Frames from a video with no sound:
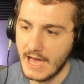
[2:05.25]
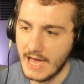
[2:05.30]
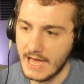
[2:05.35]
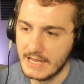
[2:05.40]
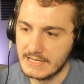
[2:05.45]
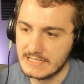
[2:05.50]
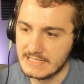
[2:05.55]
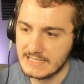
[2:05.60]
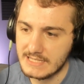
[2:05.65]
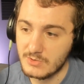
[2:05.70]

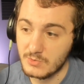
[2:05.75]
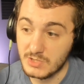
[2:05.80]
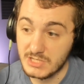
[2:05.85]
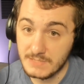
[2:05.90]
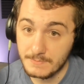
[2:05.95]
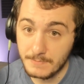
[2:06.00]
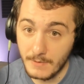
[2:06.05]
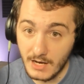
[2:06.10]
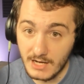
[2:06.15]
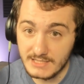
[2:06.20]
And the
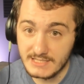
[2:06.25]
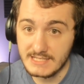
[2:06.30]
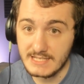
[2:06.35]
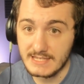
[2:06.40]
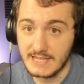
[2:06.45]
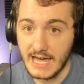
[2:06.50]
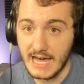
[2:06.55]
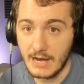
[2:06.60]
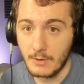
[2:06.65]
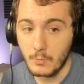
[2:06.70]

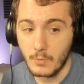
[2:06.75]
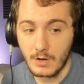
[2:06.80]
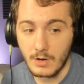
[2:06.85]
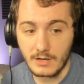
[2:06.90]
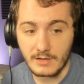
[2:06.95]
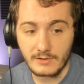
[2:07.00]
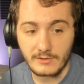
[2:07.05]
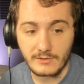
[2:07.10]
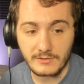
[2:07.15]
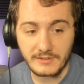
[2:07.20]
response to that
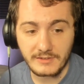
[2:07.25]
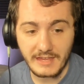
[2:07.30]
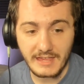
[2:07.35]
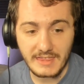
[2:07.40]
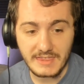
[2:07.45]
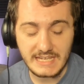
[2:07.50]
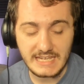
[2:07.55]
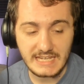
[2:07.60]
was